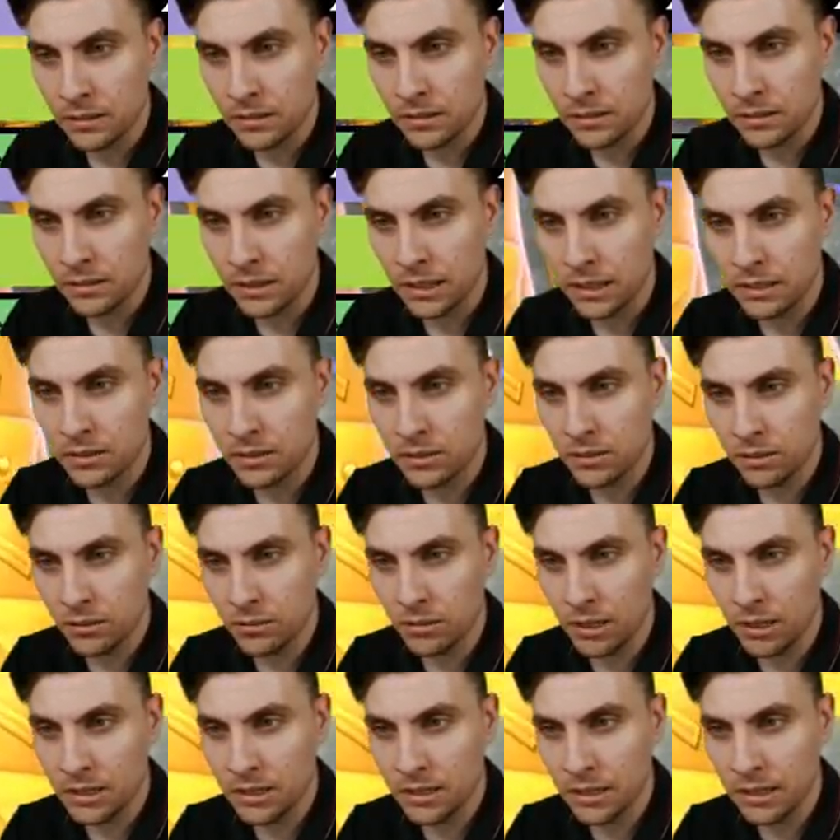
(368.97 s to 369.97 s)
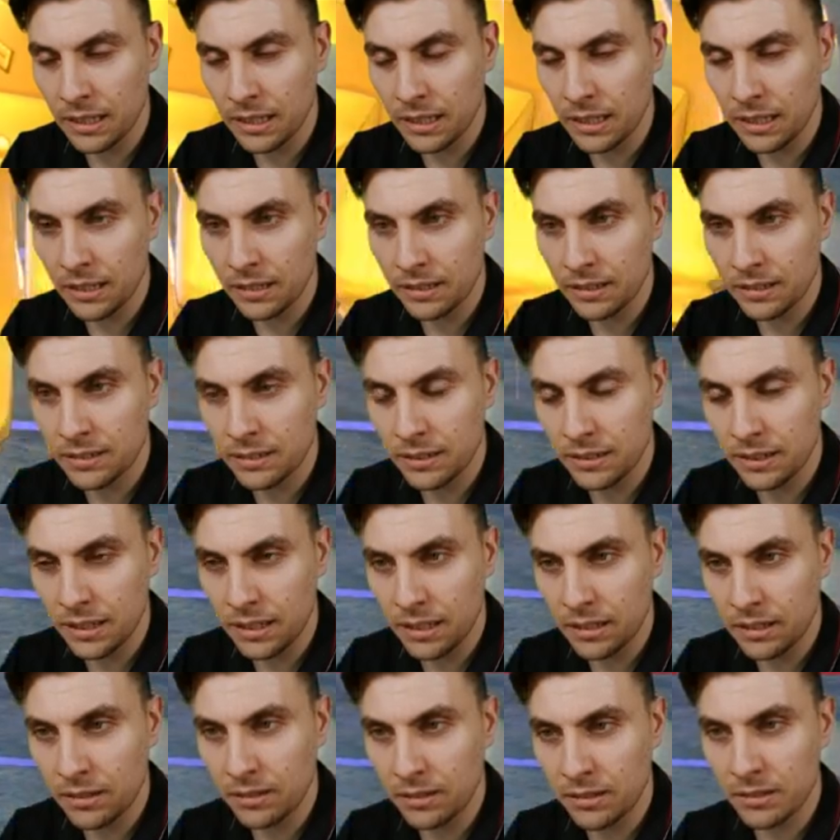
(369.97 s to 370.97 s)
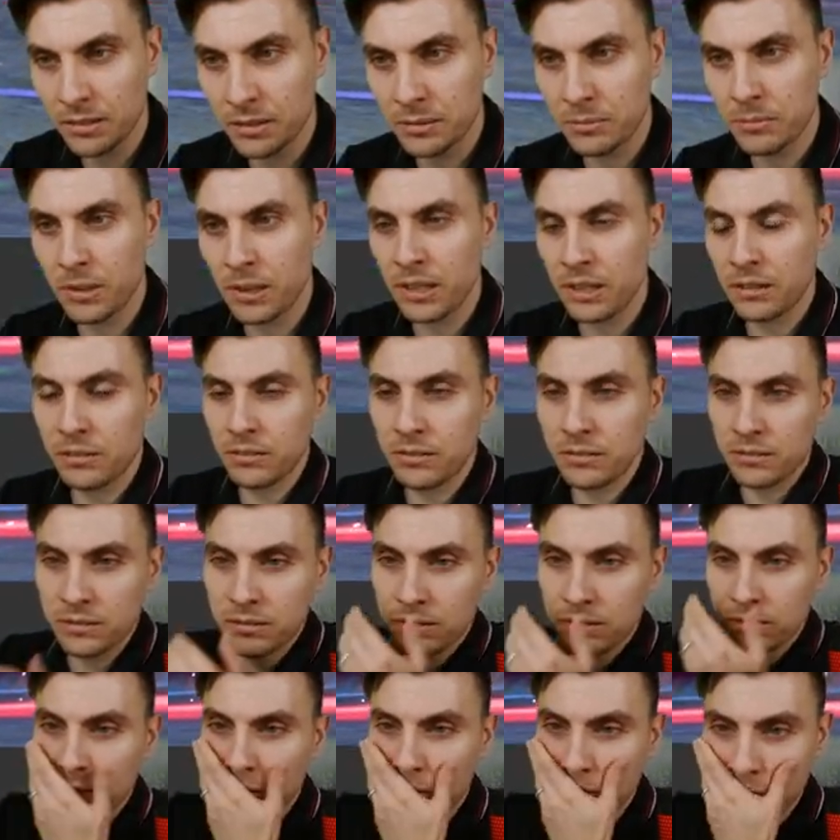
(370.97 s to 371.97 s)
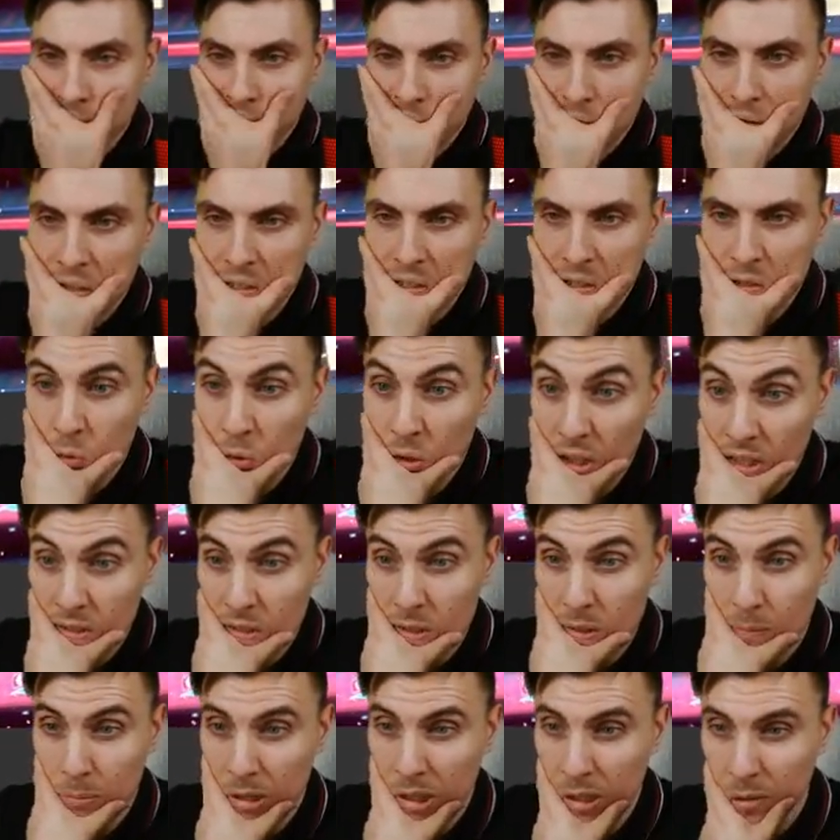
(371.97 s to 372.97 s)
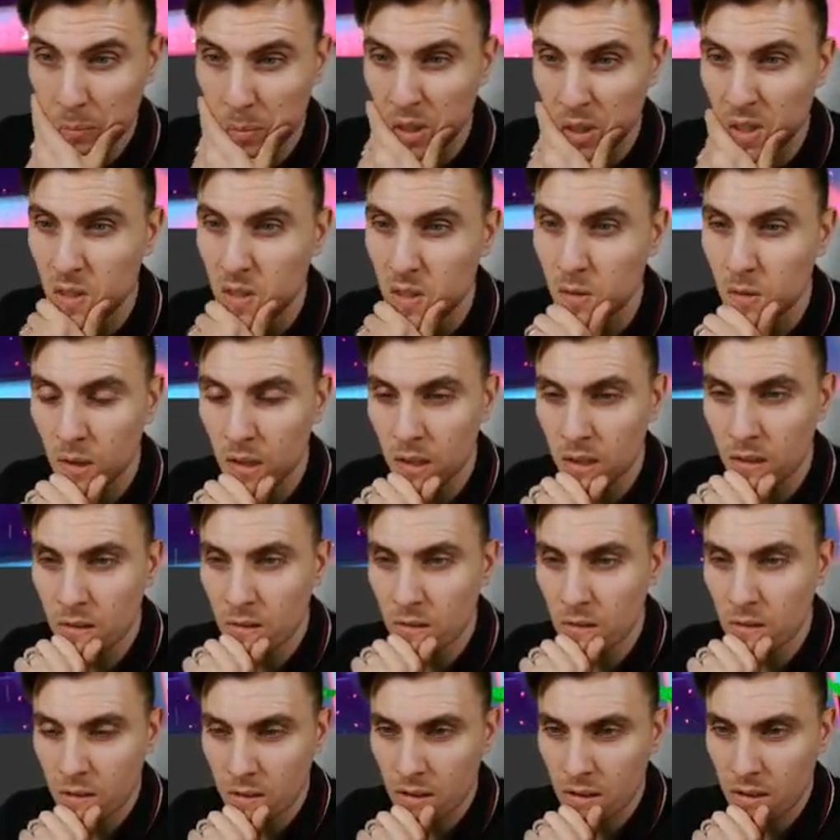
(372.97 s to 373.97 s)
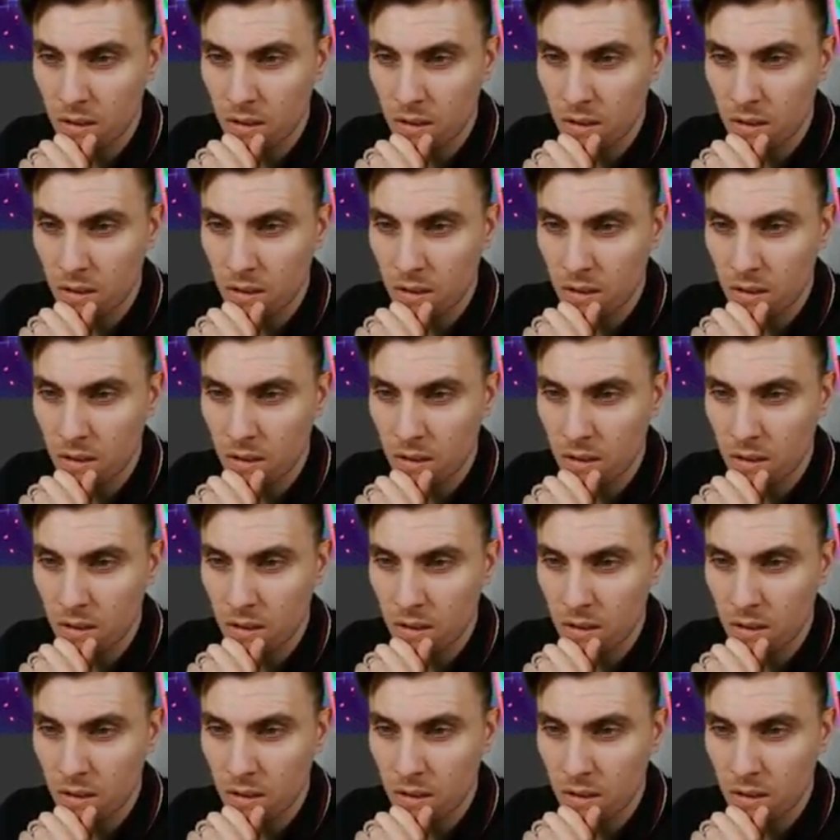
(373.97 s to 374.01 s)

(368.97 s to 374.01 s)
let's go Grassy Glide into the Kyogre as well. Let's try and double up into it. I